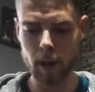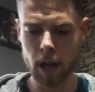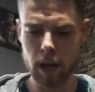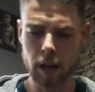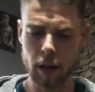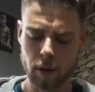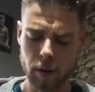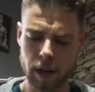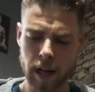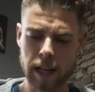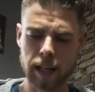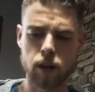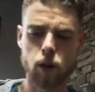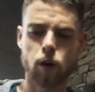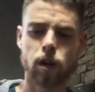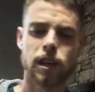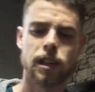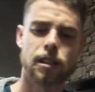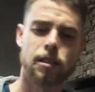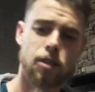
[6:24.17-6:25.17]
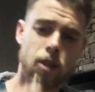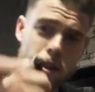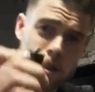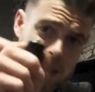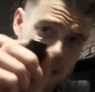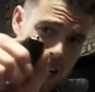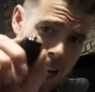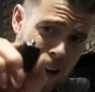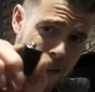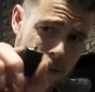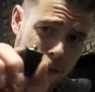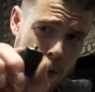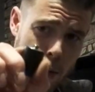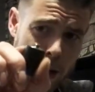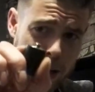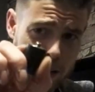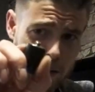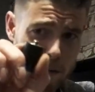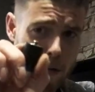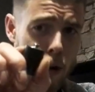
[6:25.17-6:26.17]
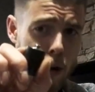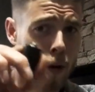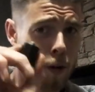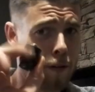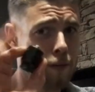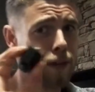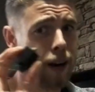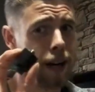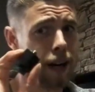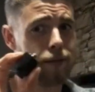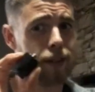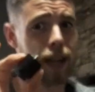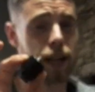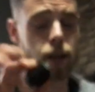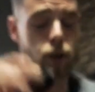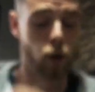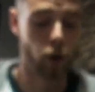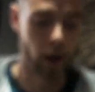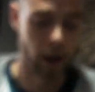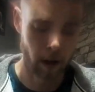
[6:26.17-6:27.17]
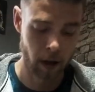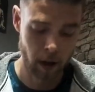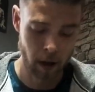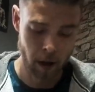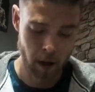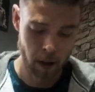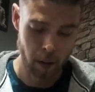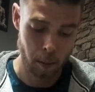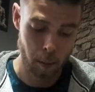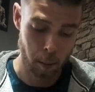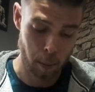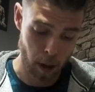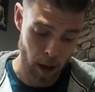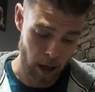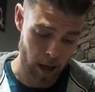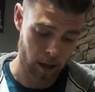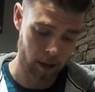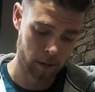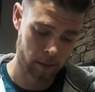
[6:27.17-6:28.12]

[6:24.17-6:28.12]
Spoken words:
Now, the Iconic does have quite a long 510 on it, but